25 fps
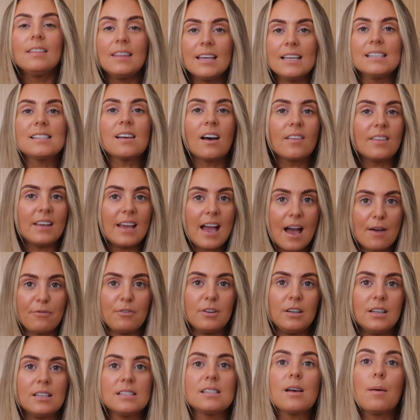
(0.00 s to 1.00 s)
These are the
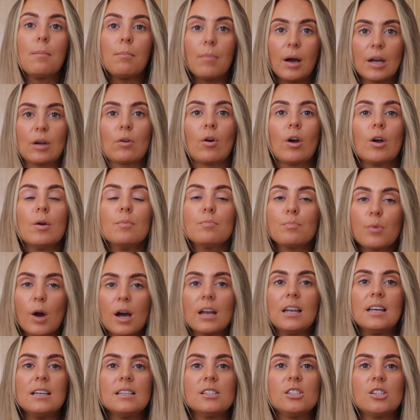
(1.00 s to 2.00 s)
Effortless Micro
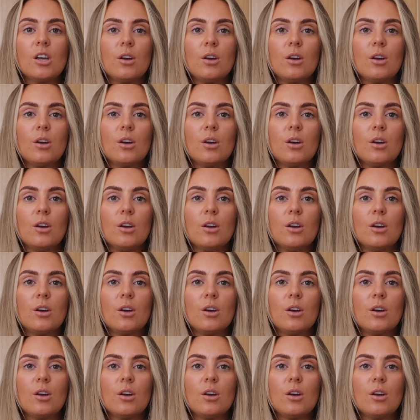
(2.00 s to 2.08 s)
Bralettes.